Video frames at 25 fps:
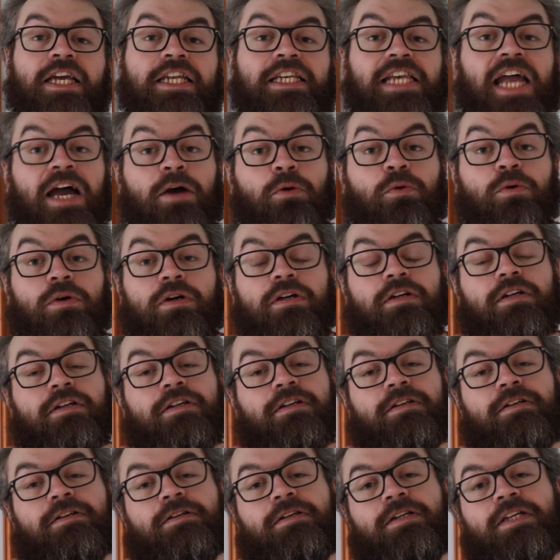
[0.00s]
Now,
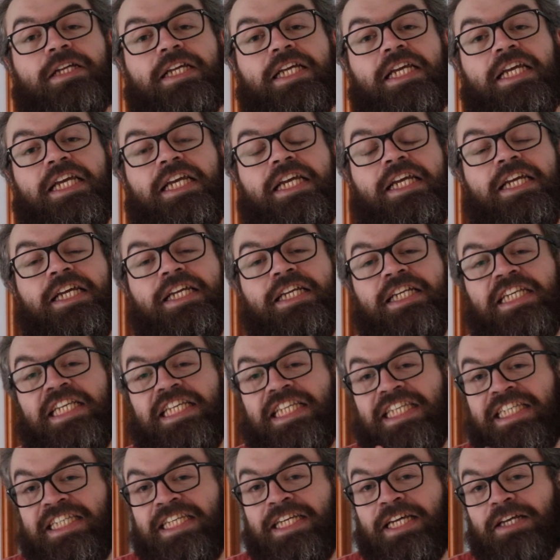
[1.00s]

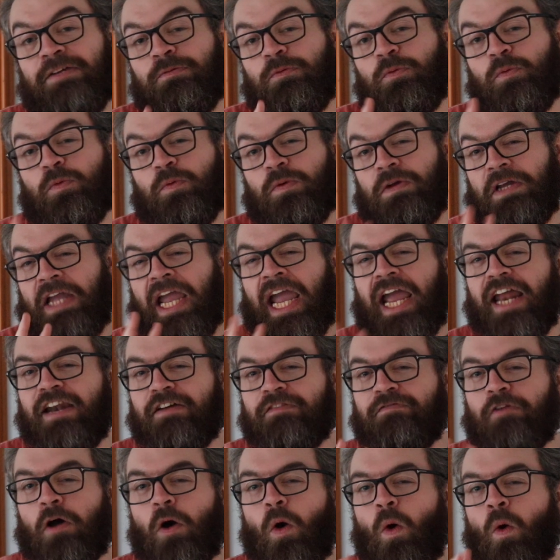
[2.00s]
to kind
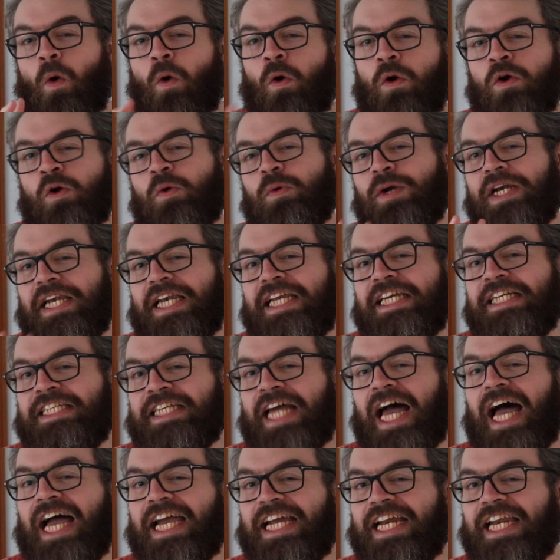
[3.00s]
of awkwardly
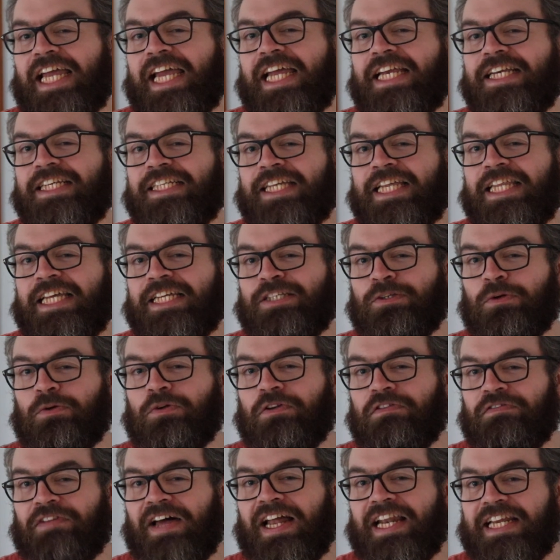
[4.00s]
tie it into this
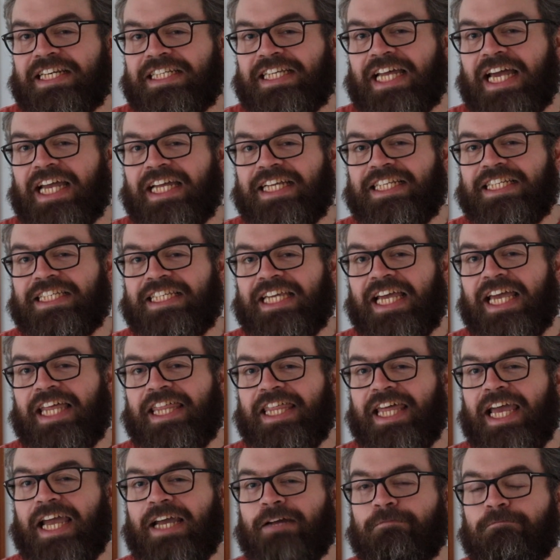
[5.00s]
whole Valentine's Day
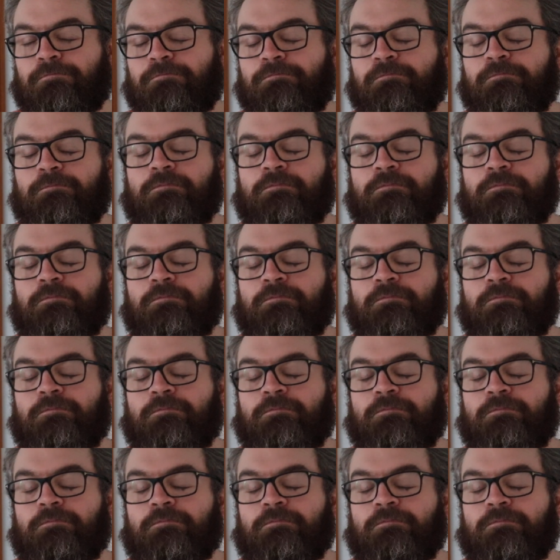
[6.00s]
thing,